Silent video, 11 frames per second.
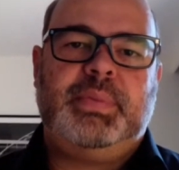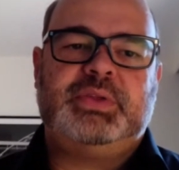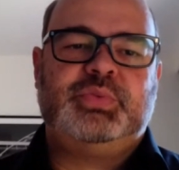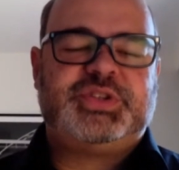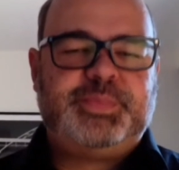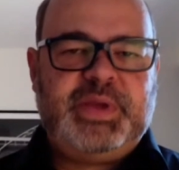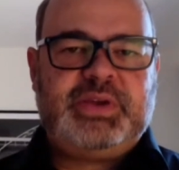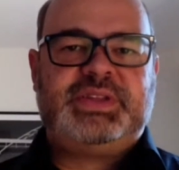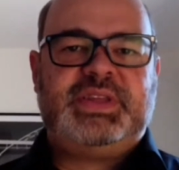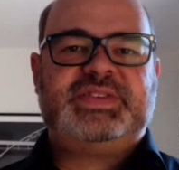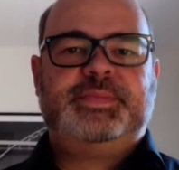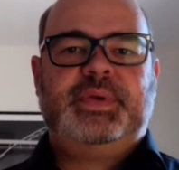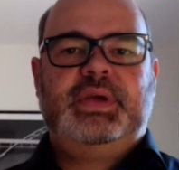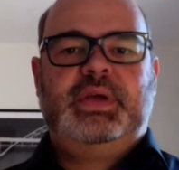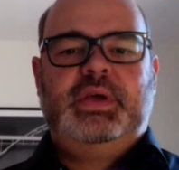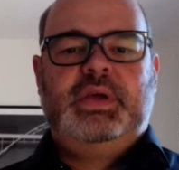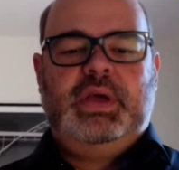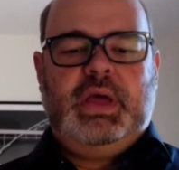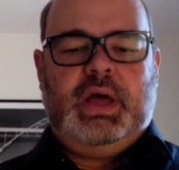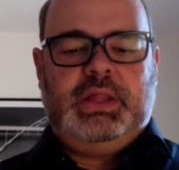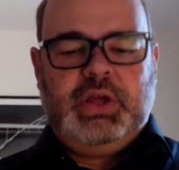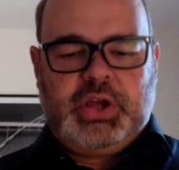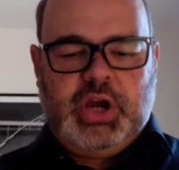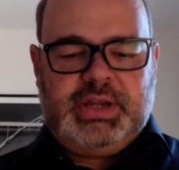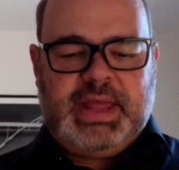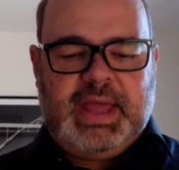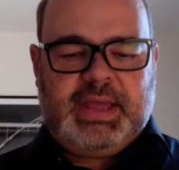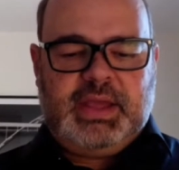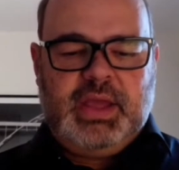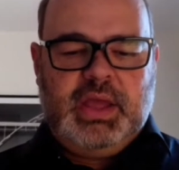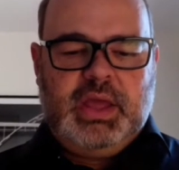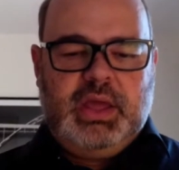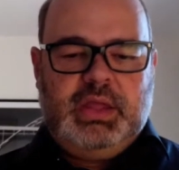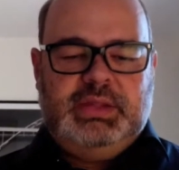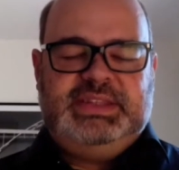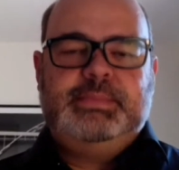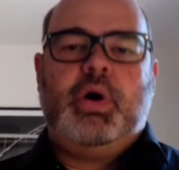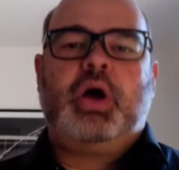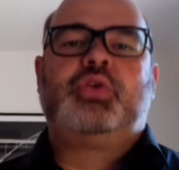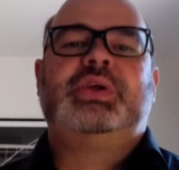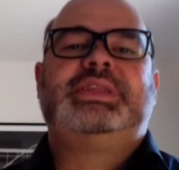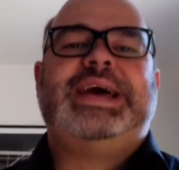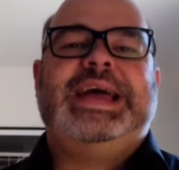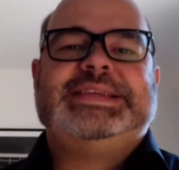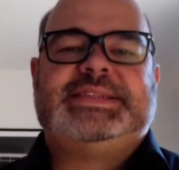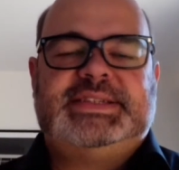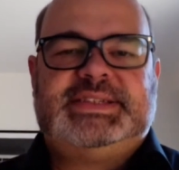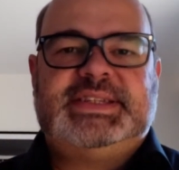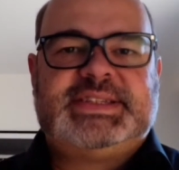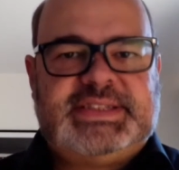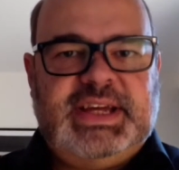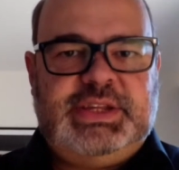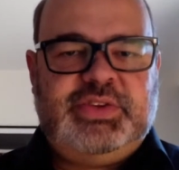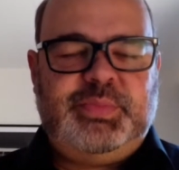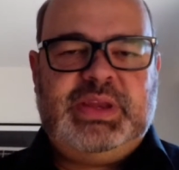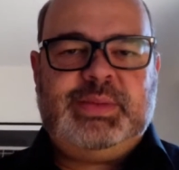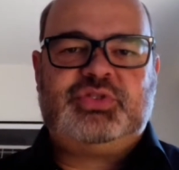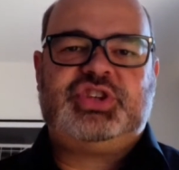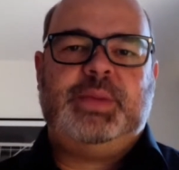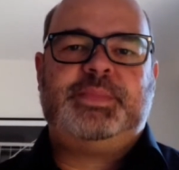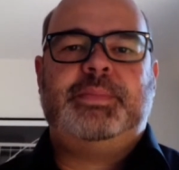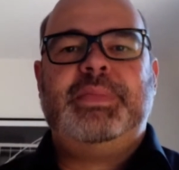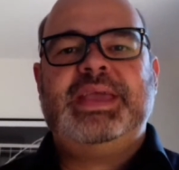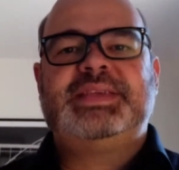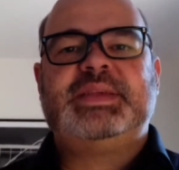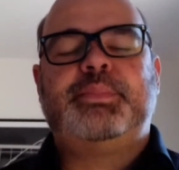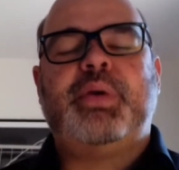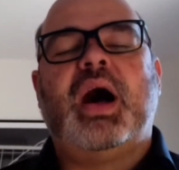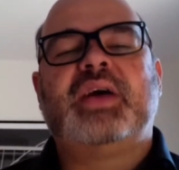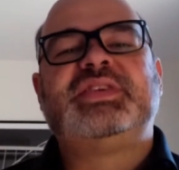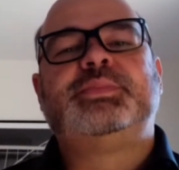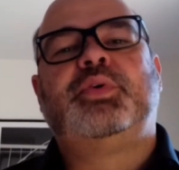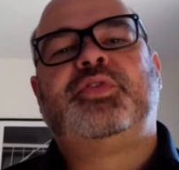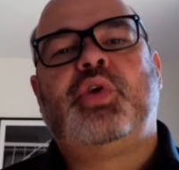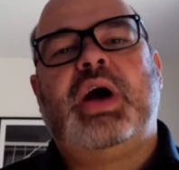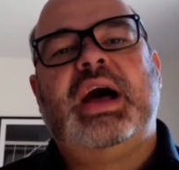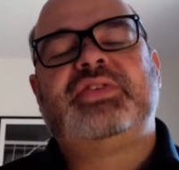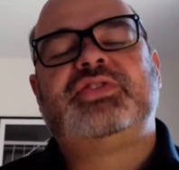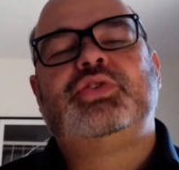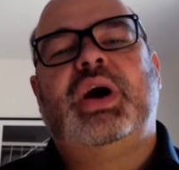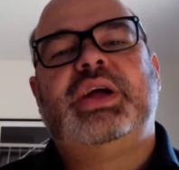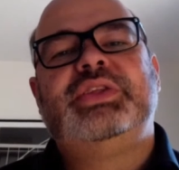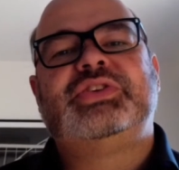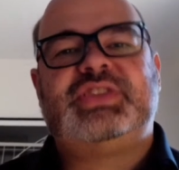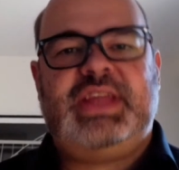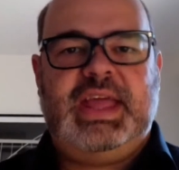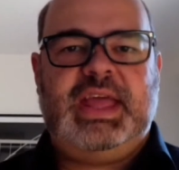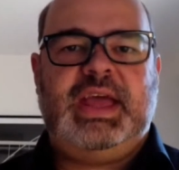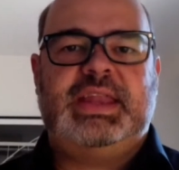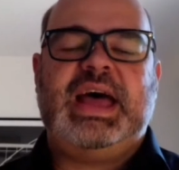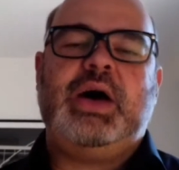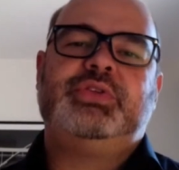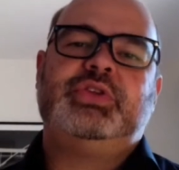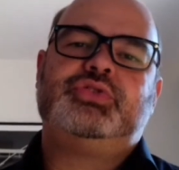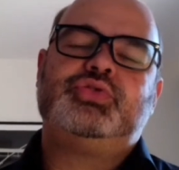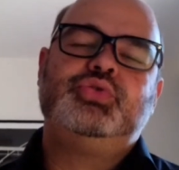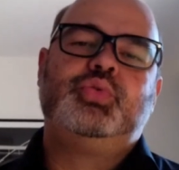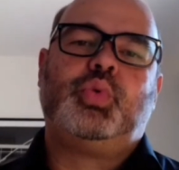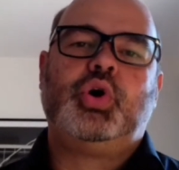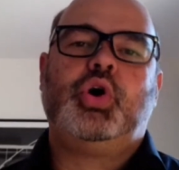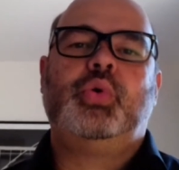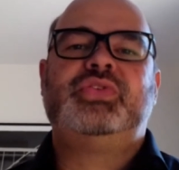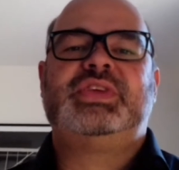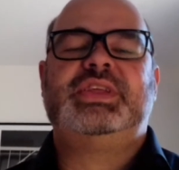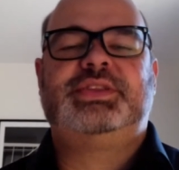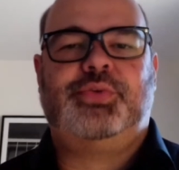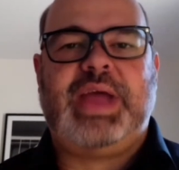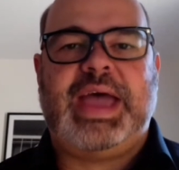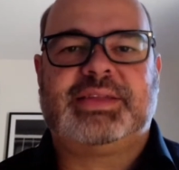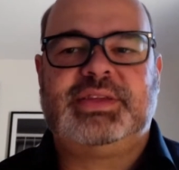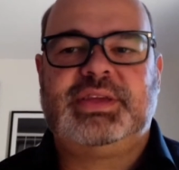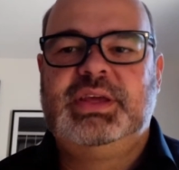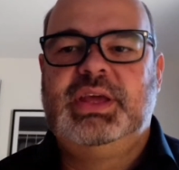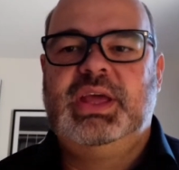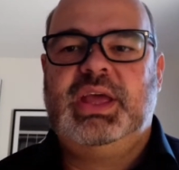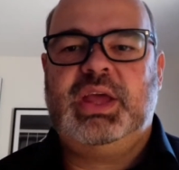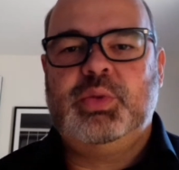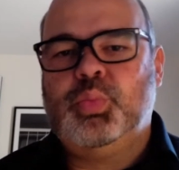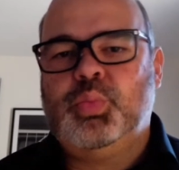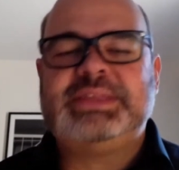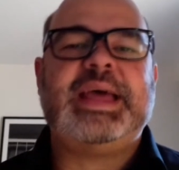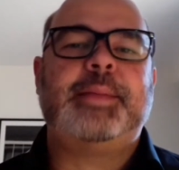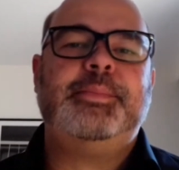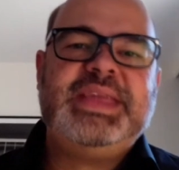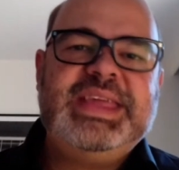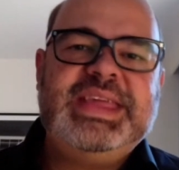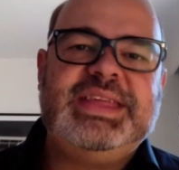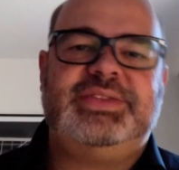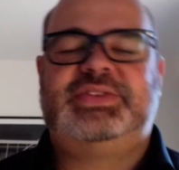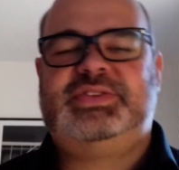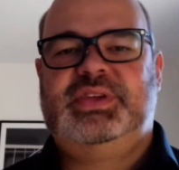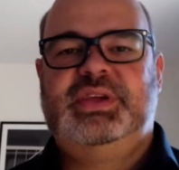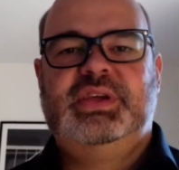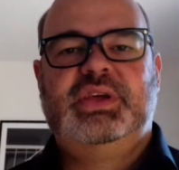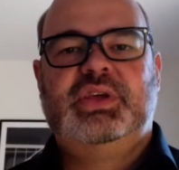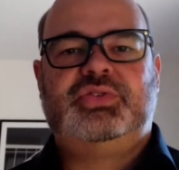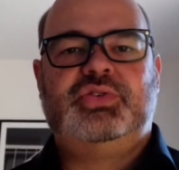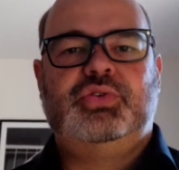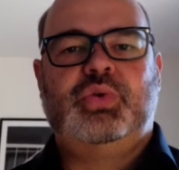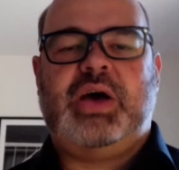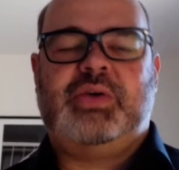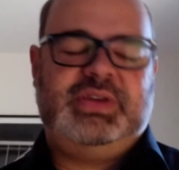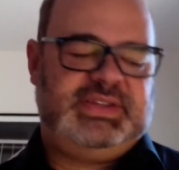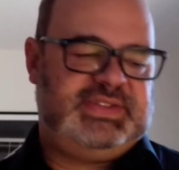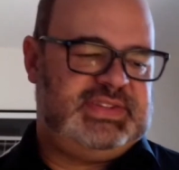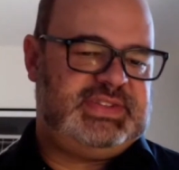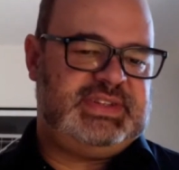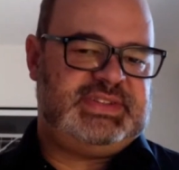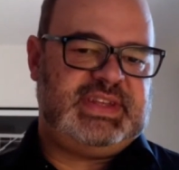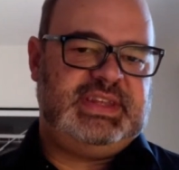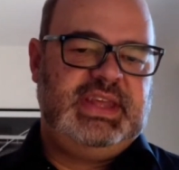But with Spiritism, Allan Kardec democratizes the study of mediumship and makes it possible for us to understand how the two worlds interact and what that means to our existence.